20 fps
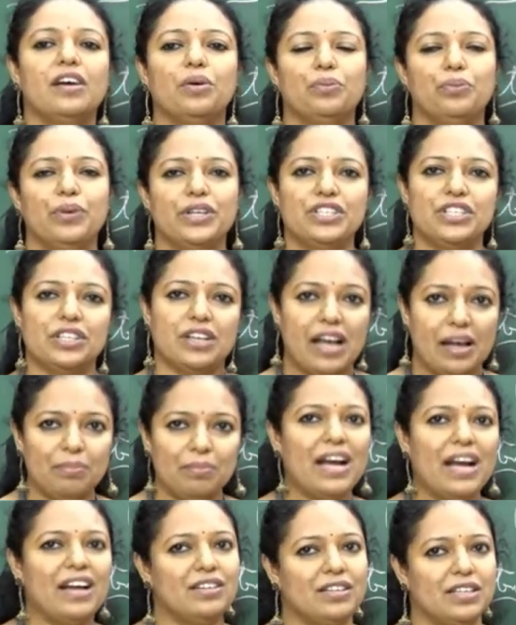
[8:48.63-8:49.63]
which come
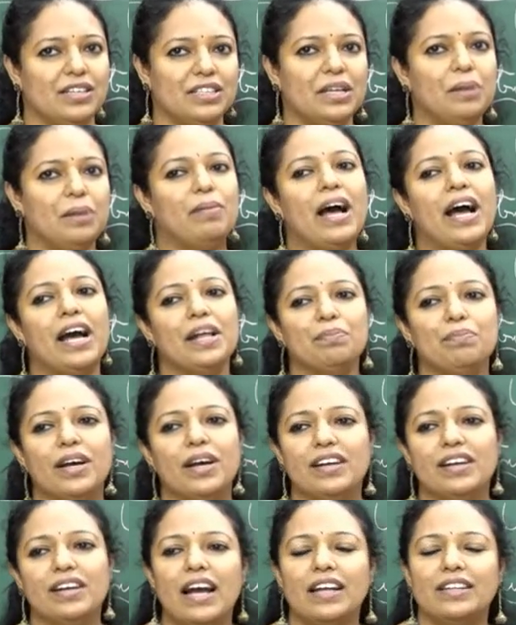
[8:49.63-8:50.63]
under the
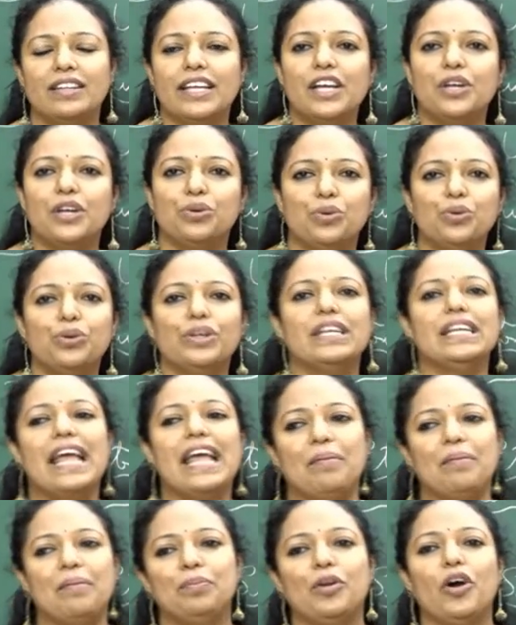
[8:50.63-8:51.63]
Mahatma Gandhi Rural
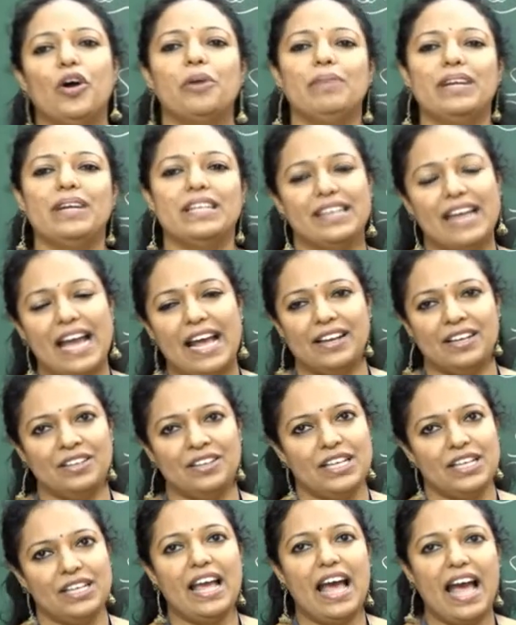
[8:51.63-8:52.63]
Employment
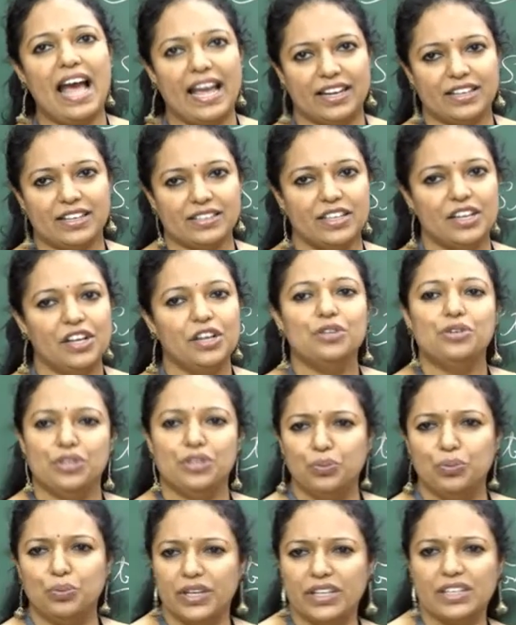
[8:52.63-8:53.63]
Guarantee Act to
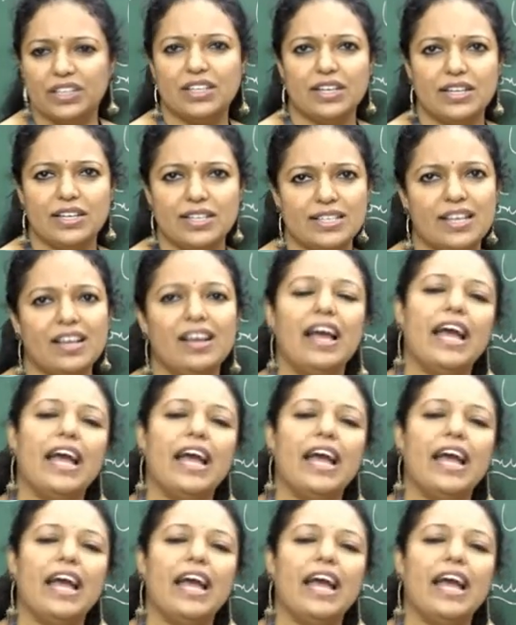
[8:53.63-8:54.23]
the workers,